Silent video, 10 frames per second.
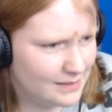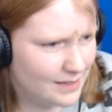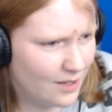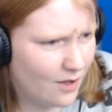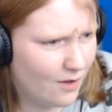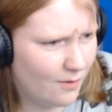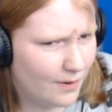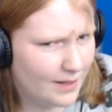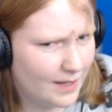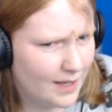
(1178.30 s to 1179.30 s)
Go.
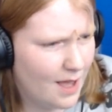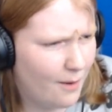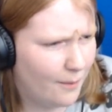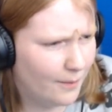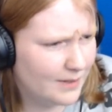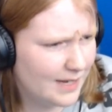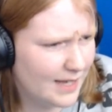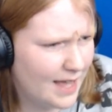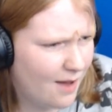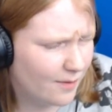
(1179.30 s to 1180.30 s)
Go.
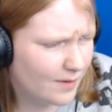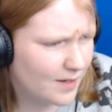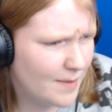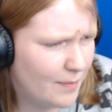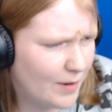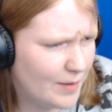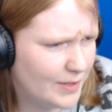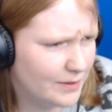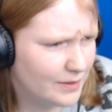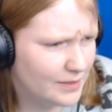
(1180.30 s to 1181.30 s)
Go. Come on, boy blue.